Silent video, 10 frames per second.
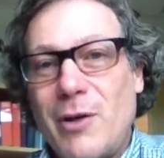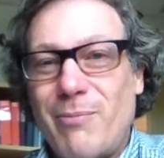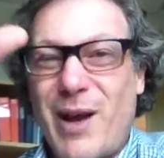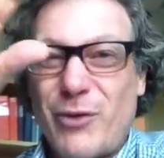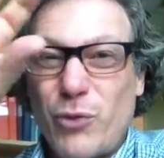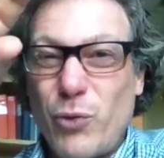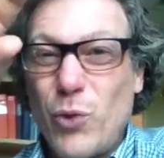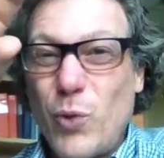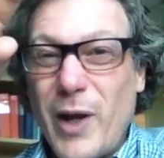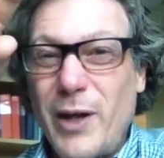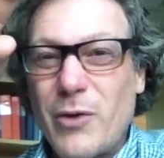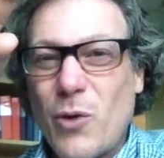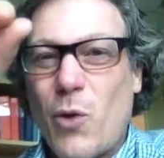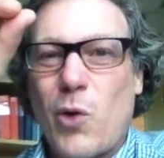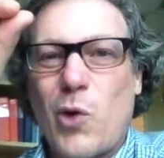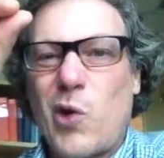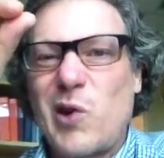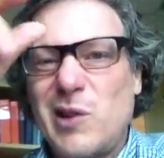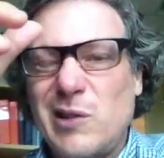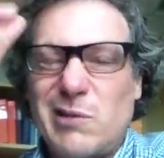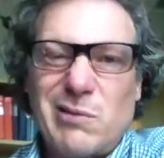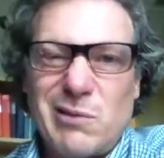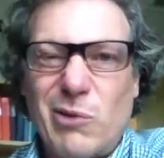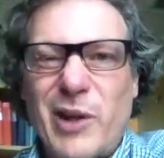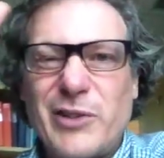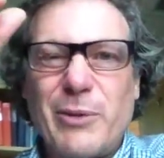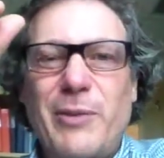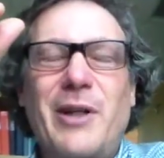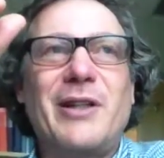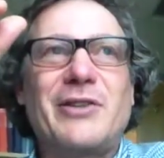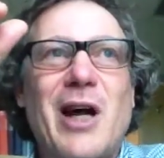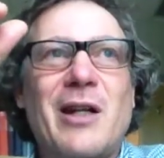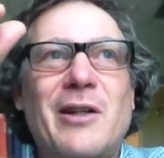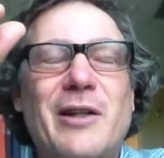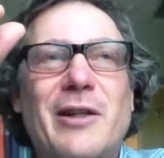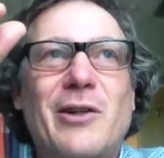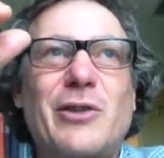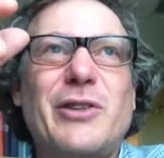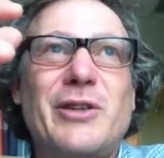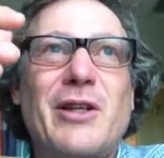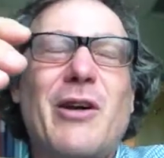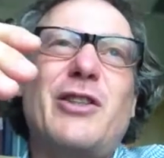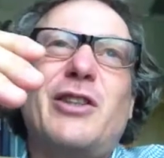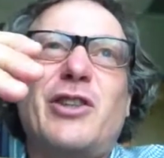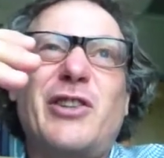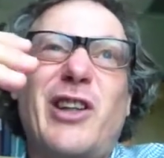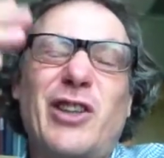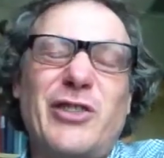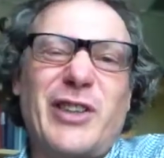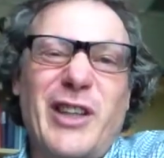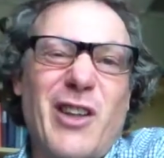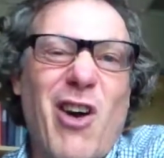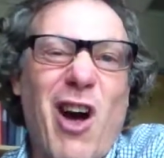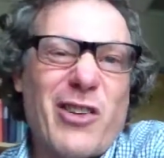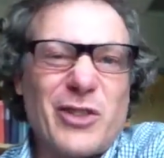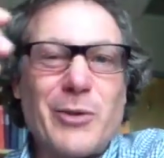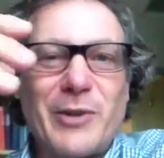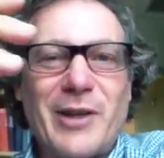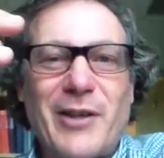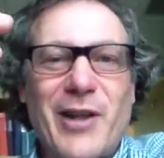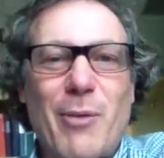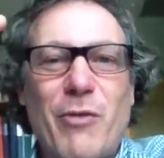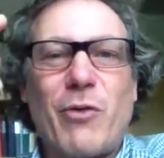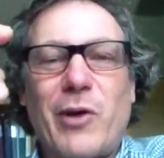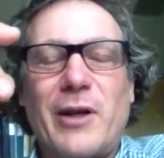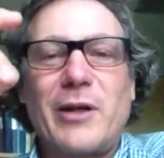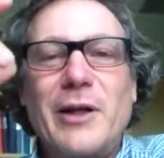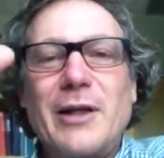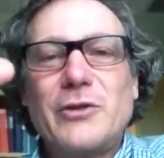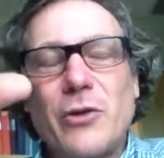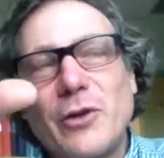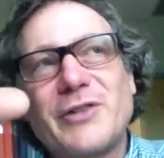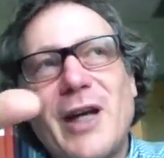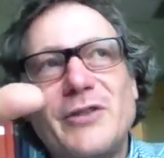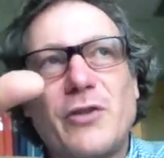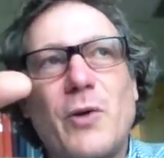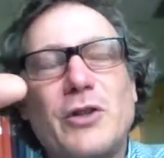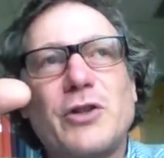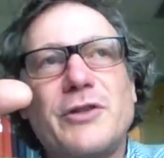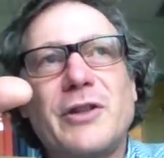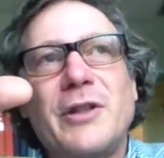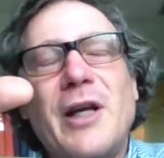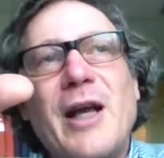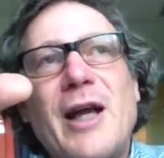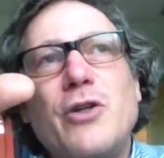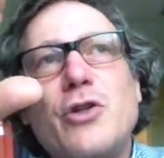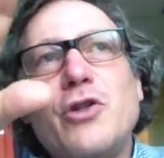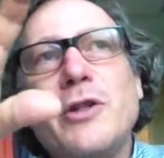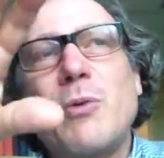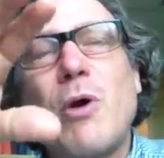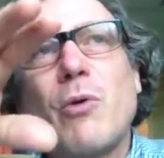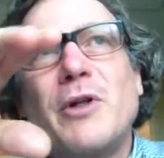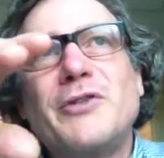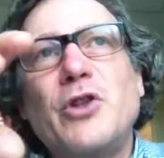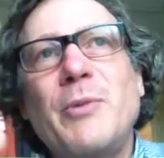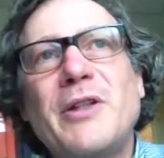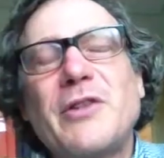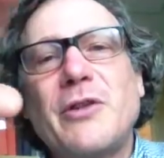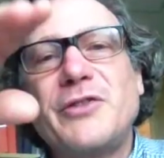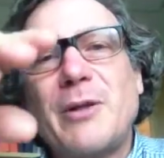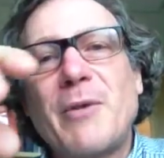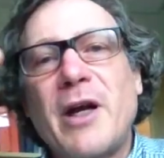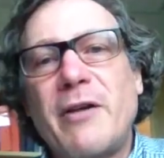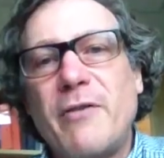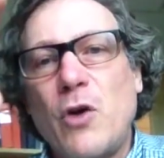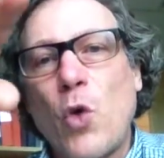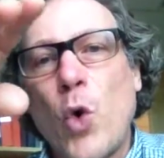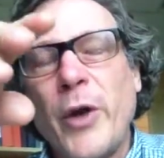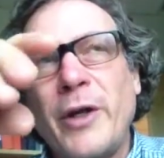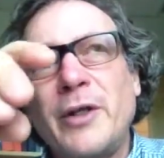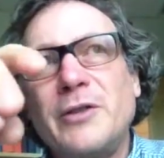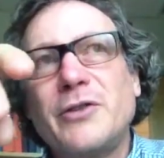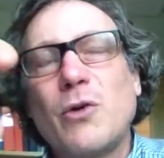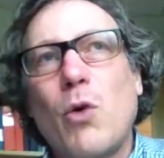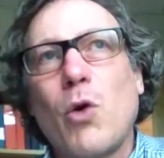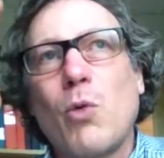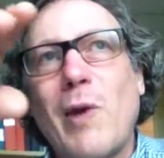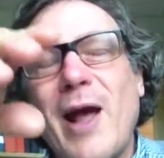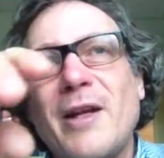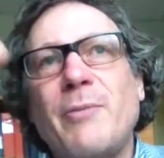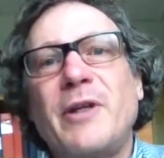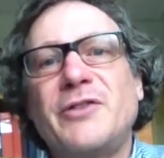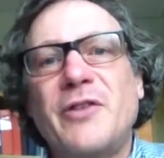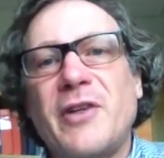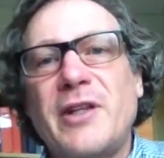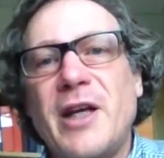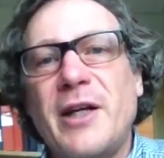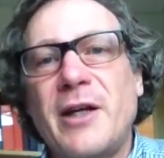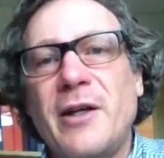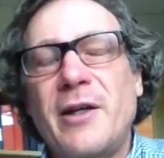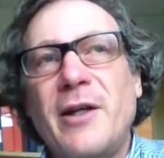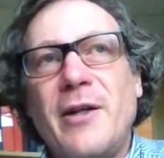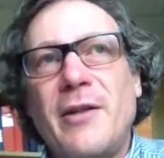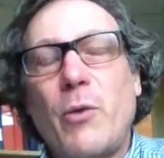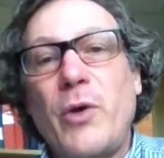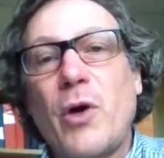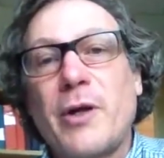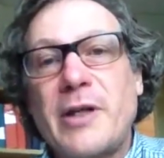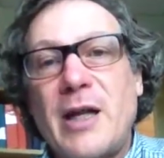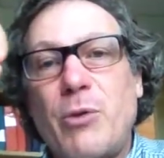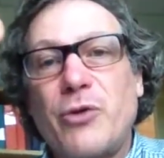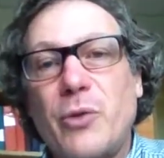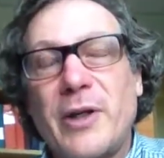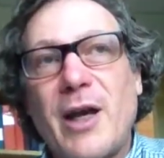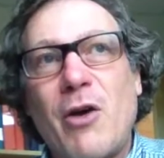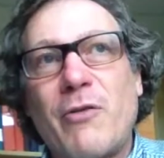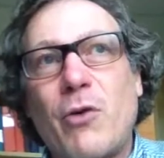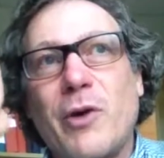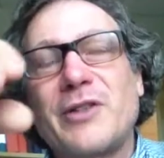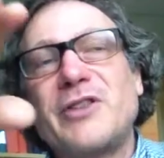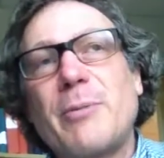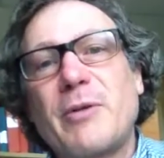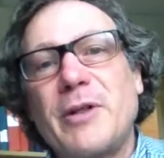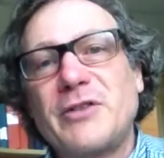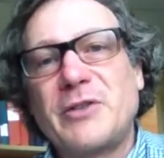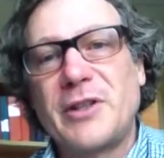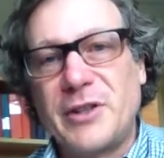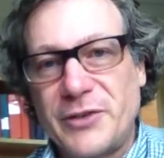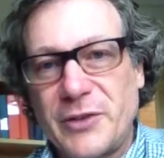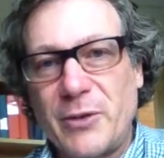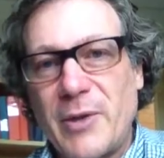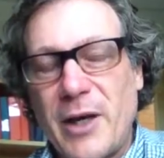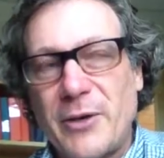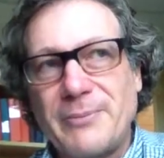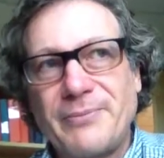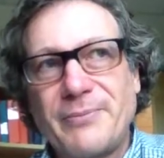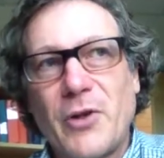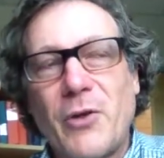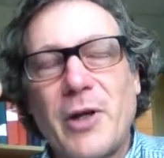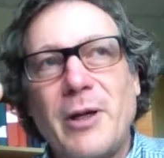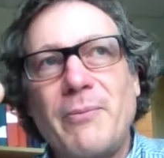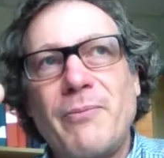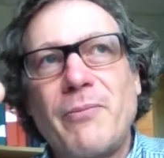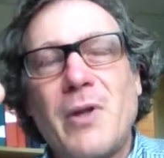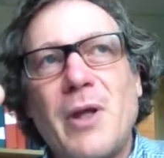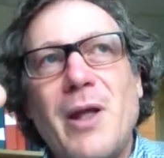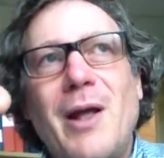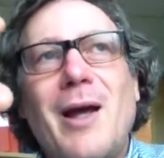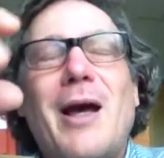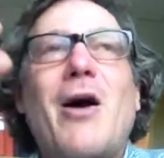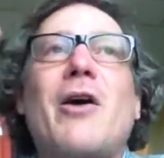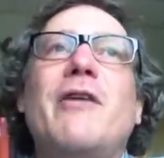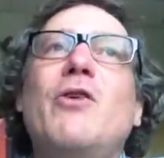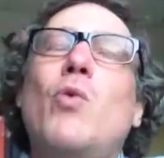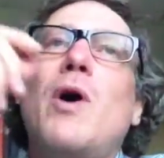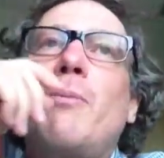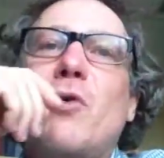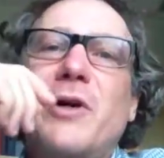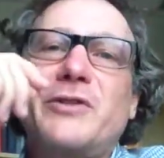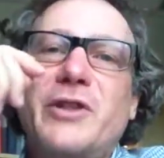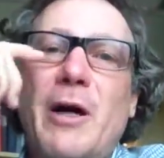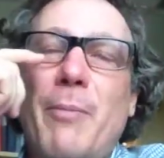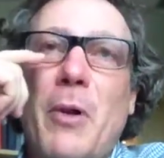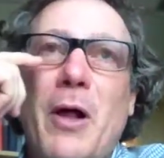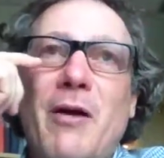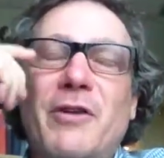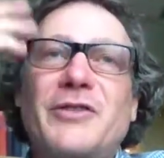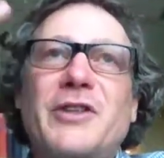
my true weight, or what does it mean exactly? Or is it did I just eat a lot or something like that beforehand? So those kinds of questions. And usually what we're assuming is that there's some kind of noise or randomness in the data that we aren't able to account for except in a statistical manner. Okay? And I'll give you one more example of a